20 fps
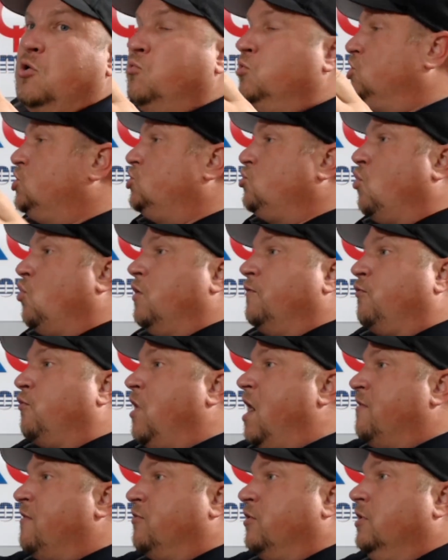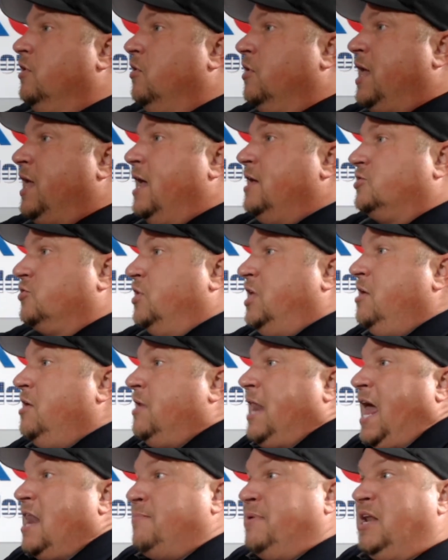was short forever. Okay, so he
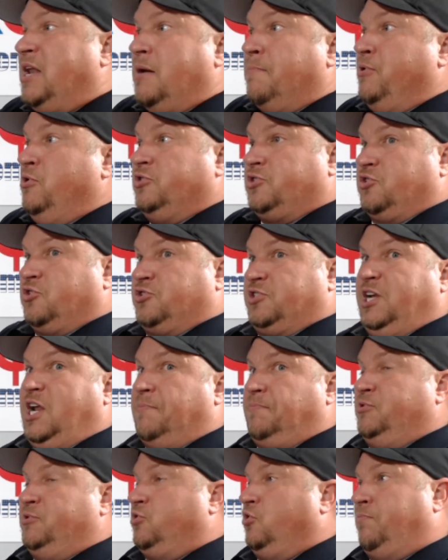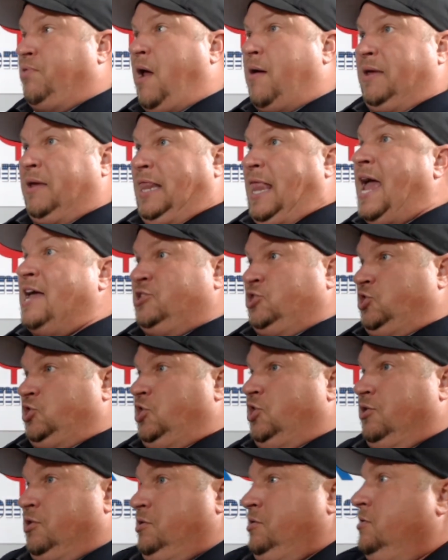would have been in a booster seat up until probably last
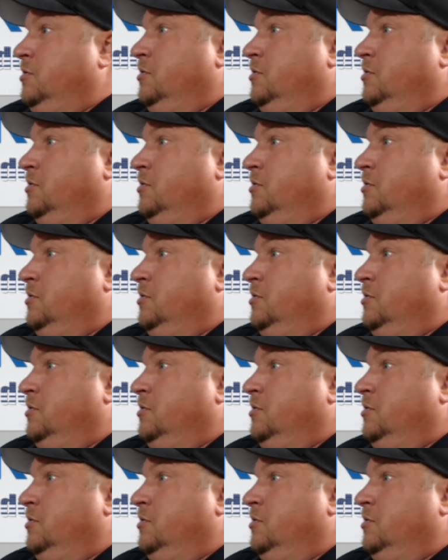year.